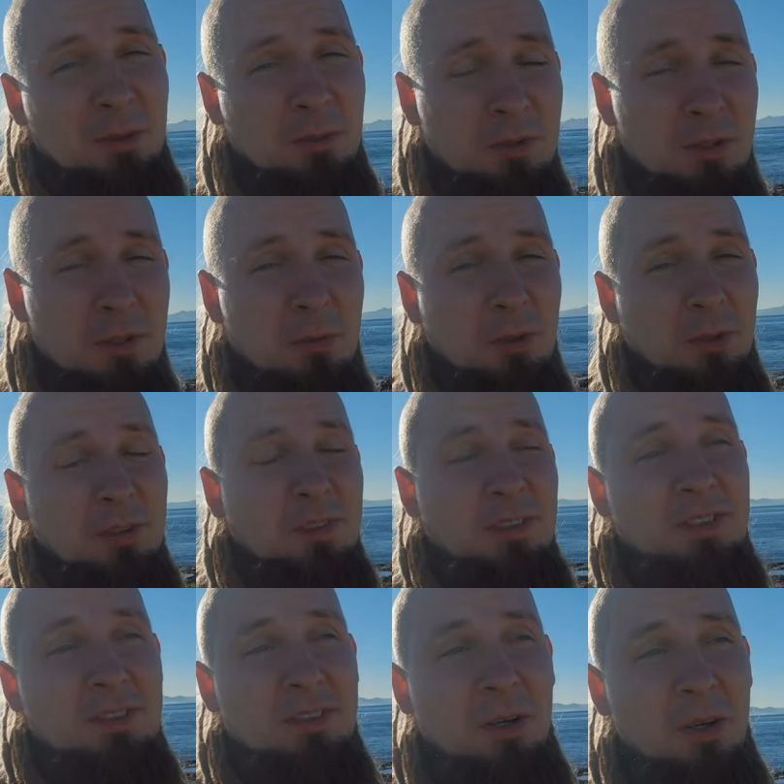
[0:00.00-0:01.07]
of
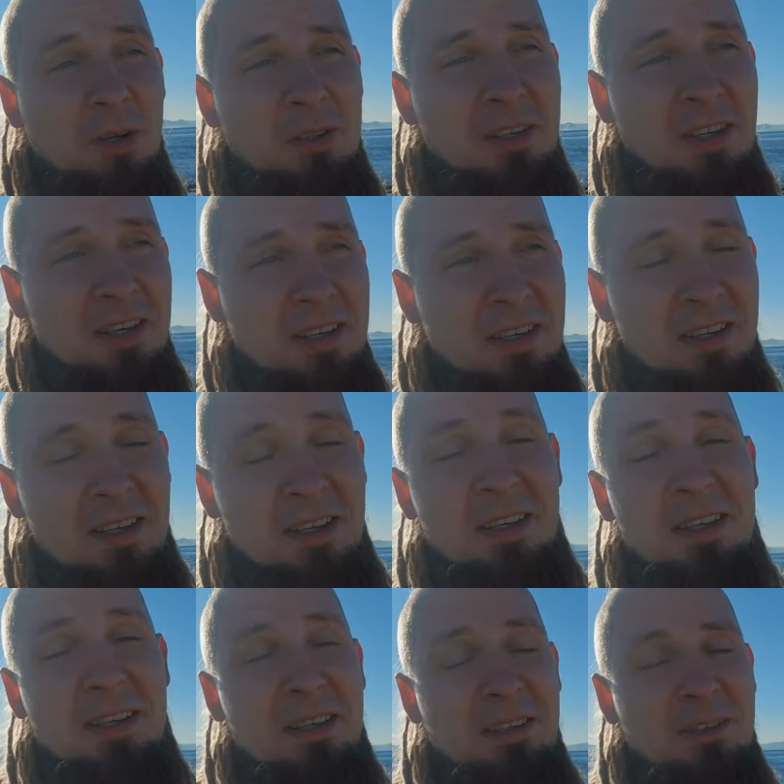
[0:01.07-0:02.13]
shearwaters in the whole day
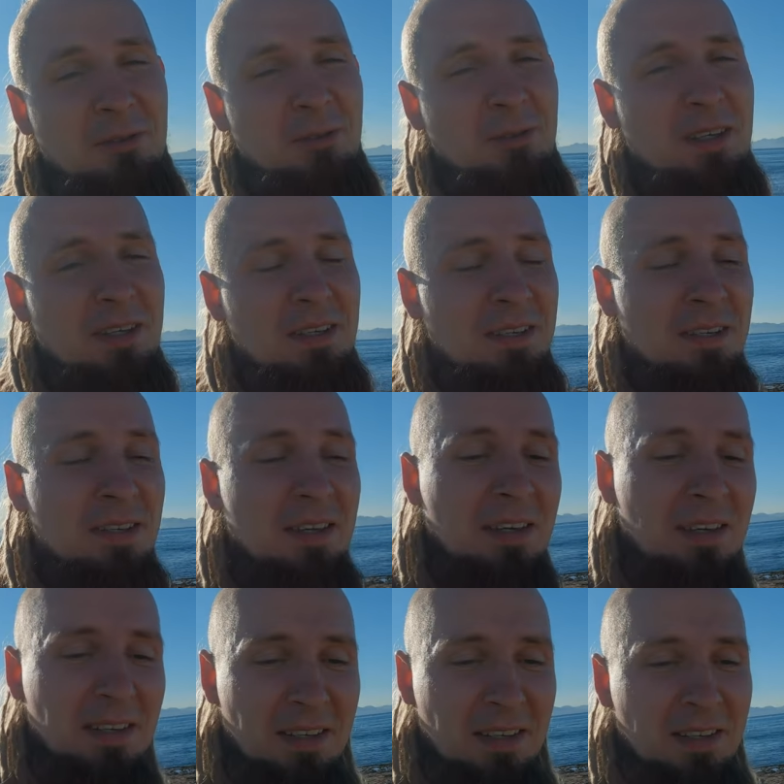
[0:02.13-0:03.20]
and today
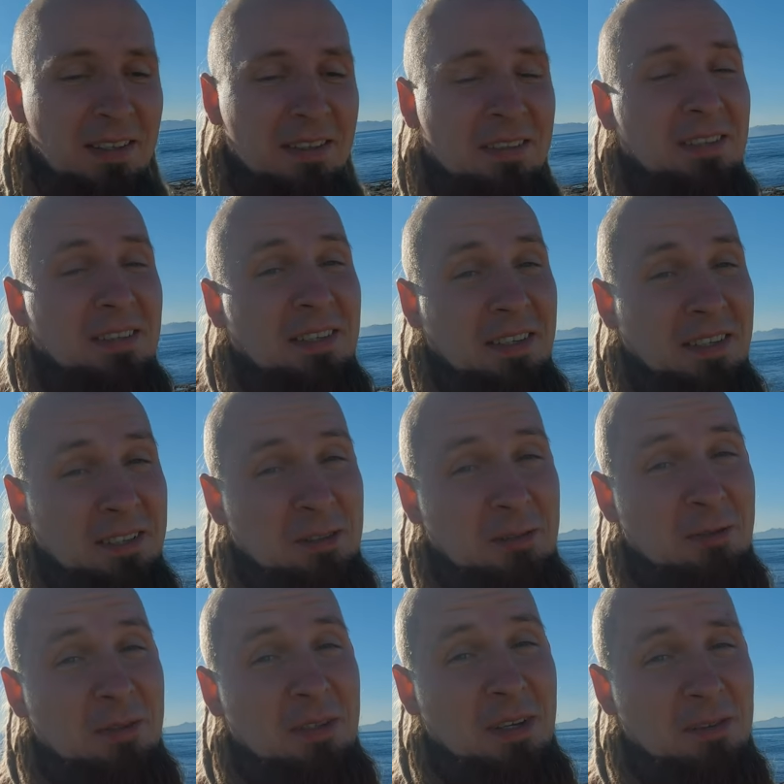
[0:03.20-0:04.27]
it's like
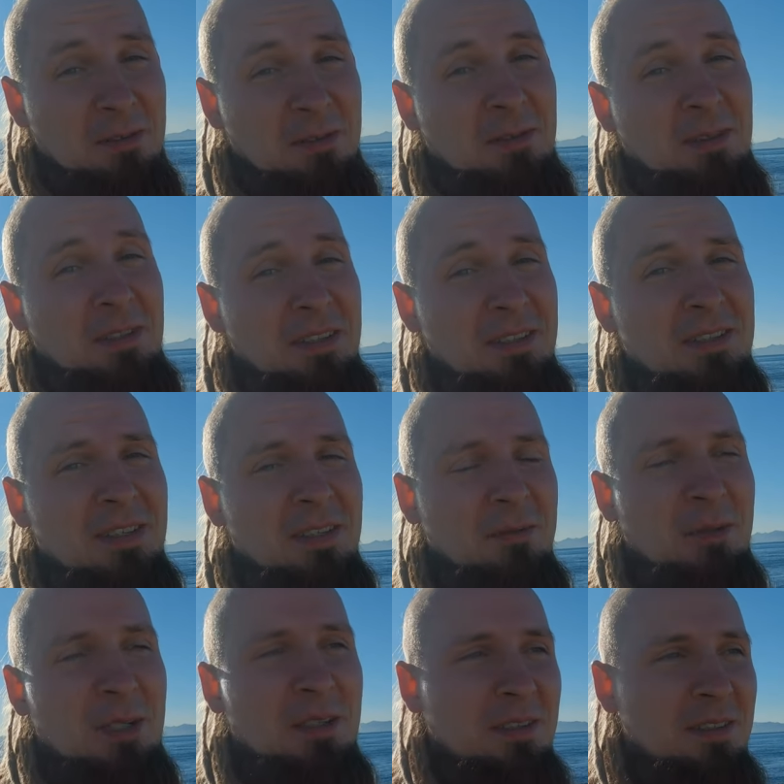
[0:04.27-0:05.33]
2000 in 10
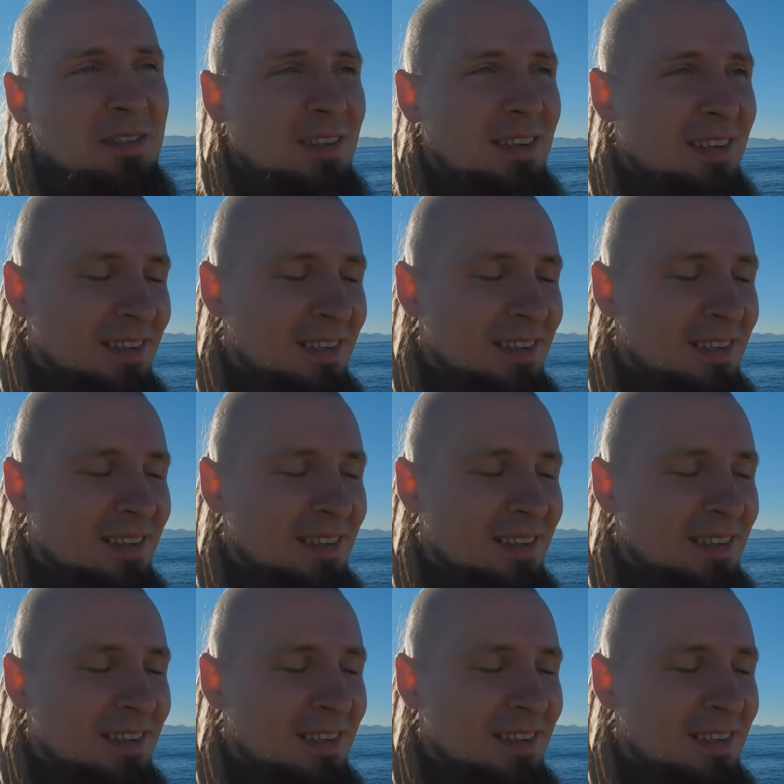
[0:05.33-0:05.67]
minutes